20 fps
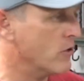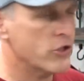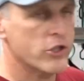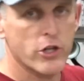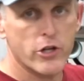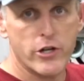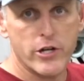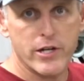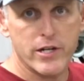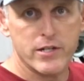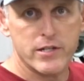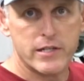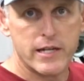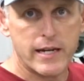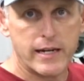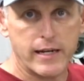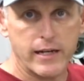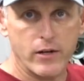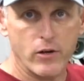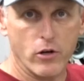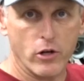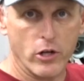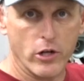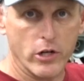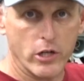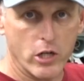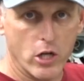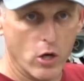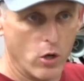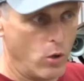show you in a second, are
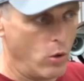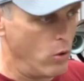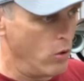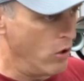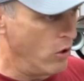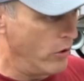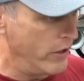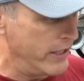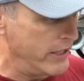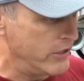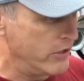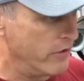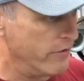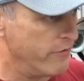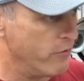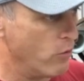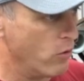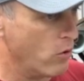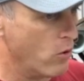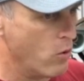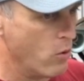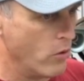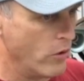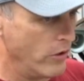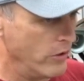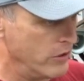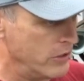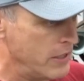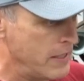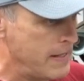going to go on each of the four
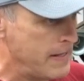corners.